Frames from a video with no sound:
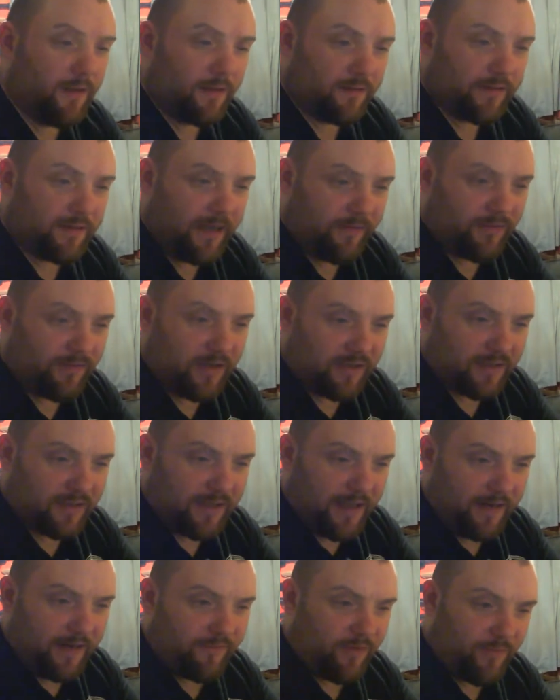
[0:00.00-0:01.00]
Steve says,
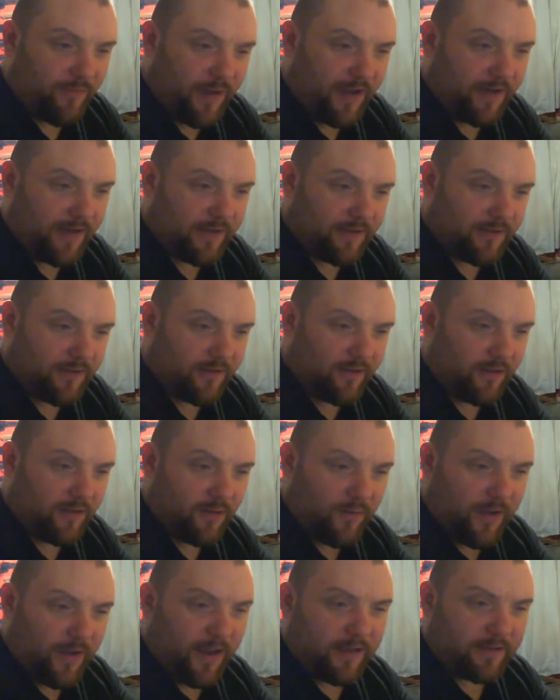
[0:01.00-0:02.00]
still, if you make it to the
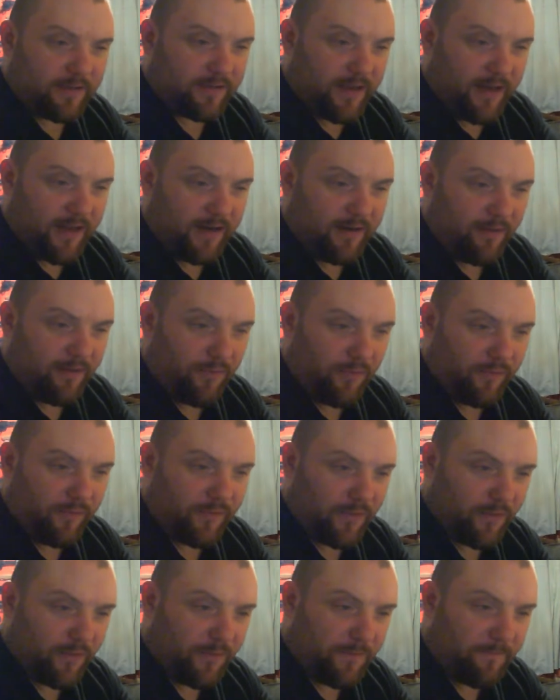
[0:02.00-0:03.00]
US and
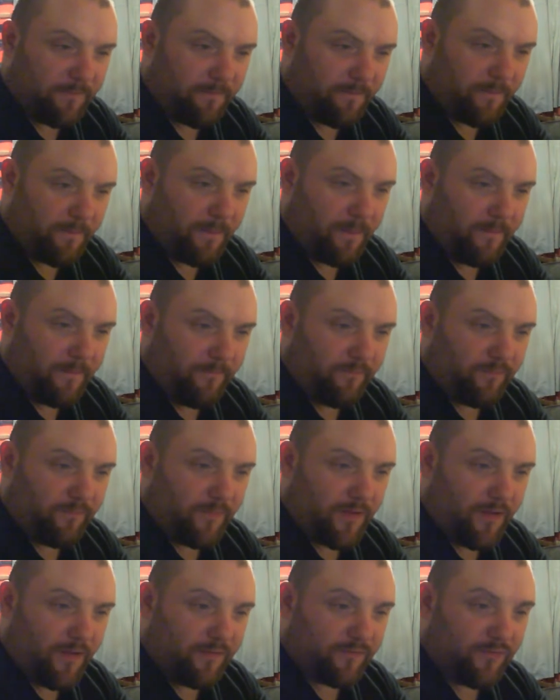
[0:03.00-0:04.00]
Louisville,
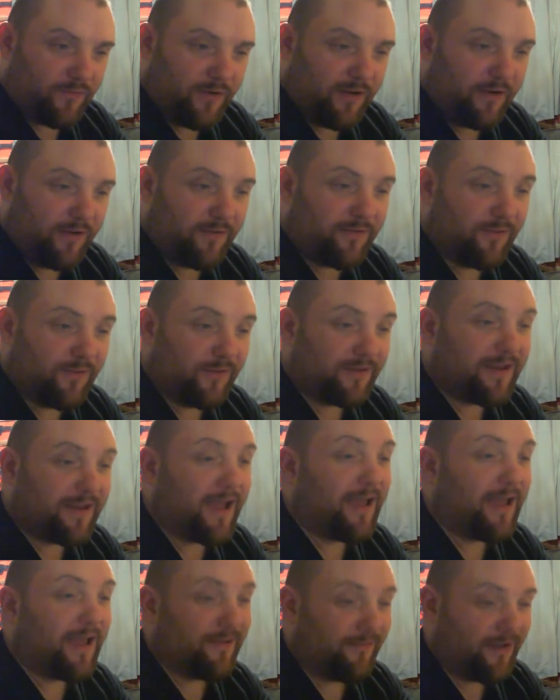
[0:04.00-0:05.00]
I'll treat you to a
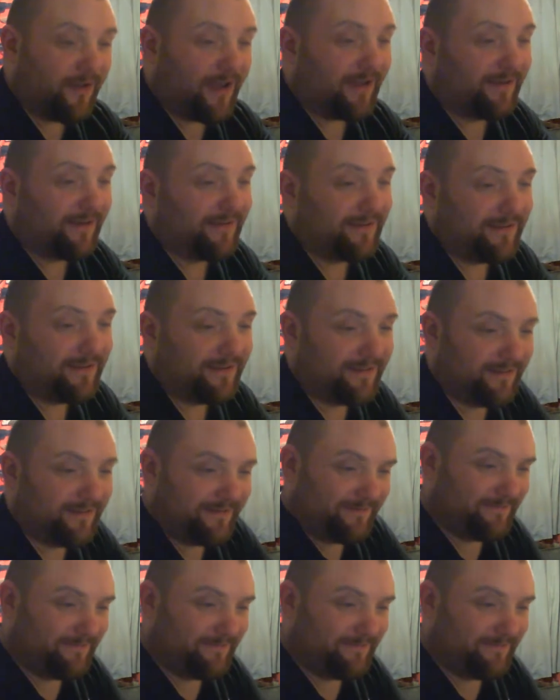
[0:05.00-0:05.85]
day at the range.